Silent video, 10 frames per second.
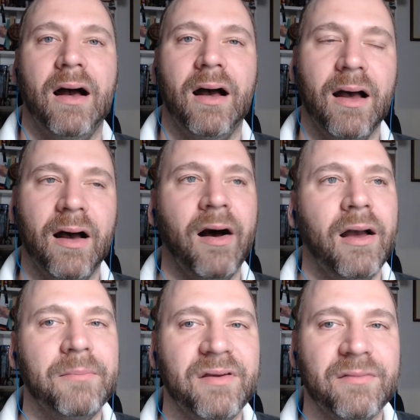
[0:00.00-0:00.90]
Uh huh.
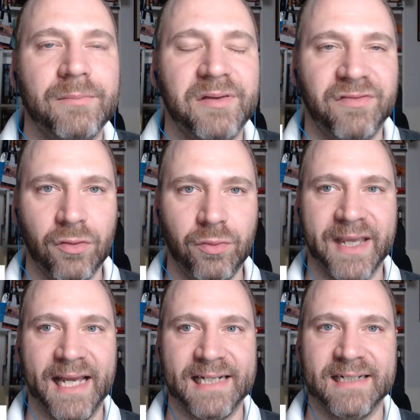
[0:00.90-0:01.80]
Be- before
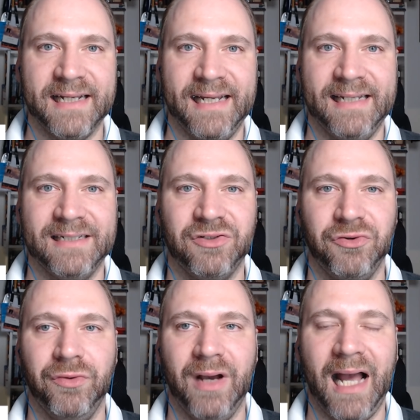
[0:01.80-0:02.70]
we get
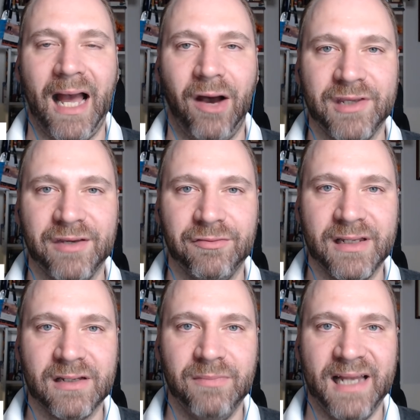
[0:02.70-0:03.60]
into how you
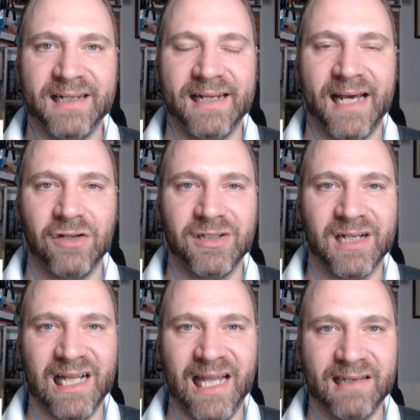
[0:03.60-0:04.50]
recommend and how
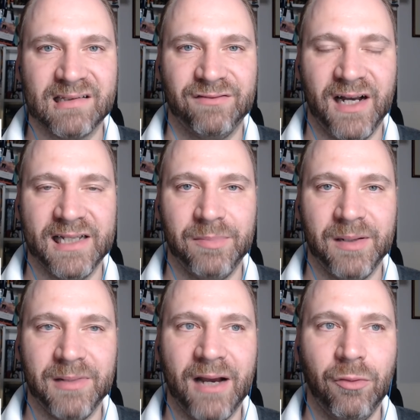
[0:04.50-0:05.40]
you classify the
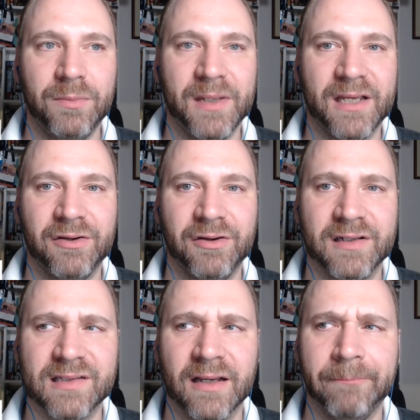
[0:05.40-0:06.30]
people, I would be
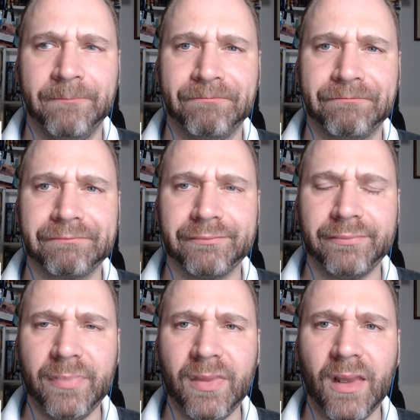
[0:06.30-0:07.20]
curious.
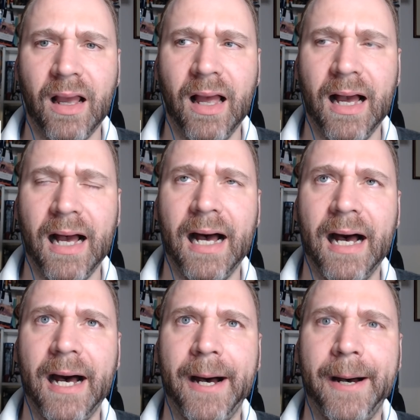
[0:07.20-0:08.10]

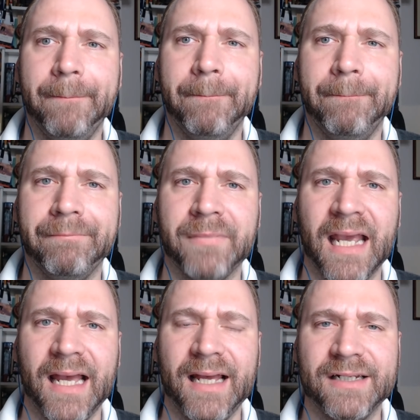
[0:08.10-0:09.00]
Um,
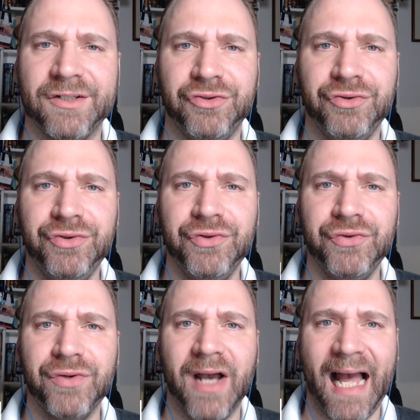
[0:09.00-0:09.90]
do
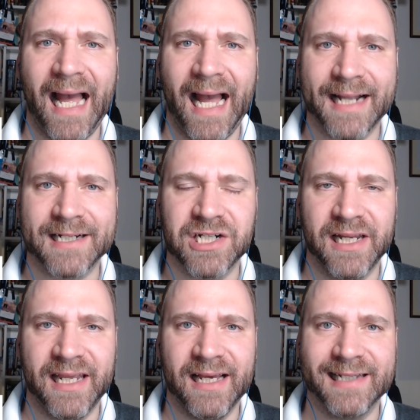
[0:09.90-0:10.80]
you
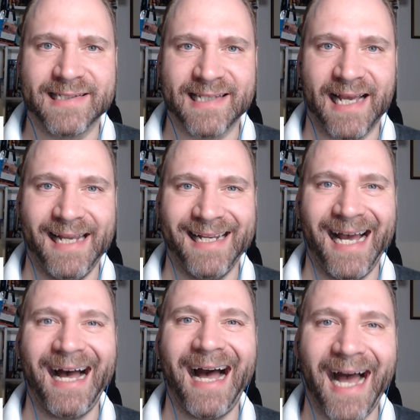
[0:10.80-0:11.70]
actually assign
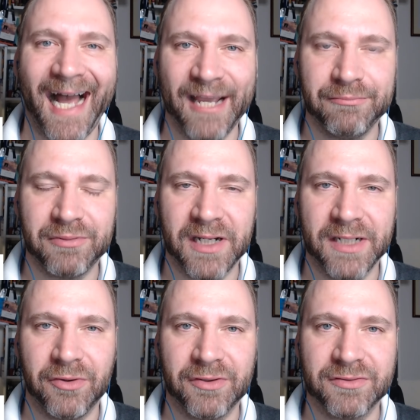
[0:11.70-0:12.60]
a higher
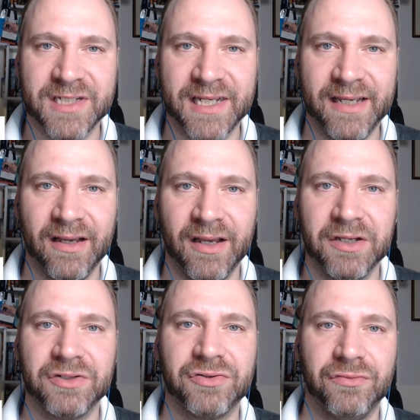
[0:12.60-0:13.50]
priority
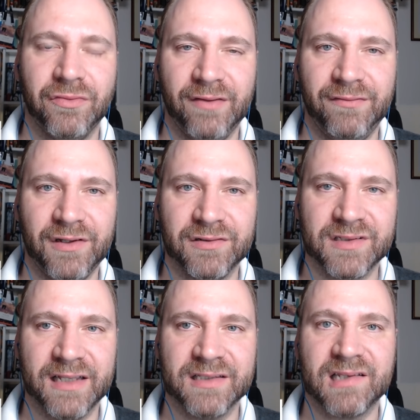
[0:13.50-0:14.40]
to
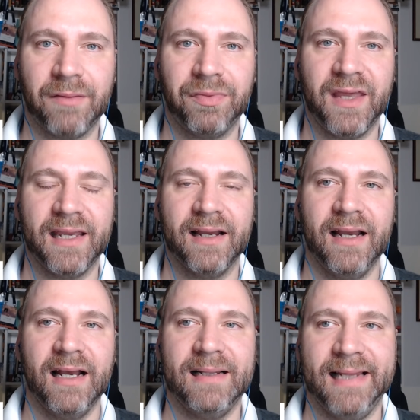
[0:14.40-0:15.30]
reviews in something
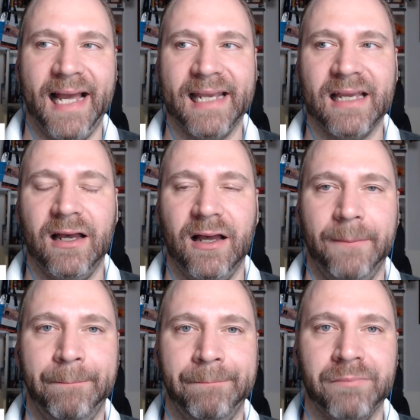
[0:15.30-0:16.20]
like
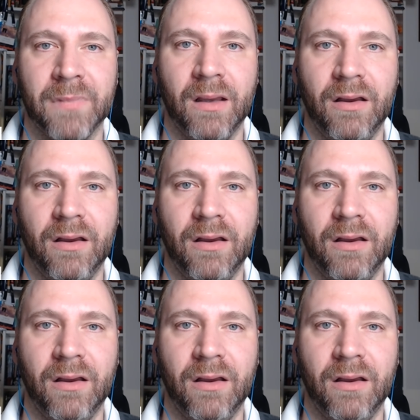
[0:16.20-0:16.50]
um,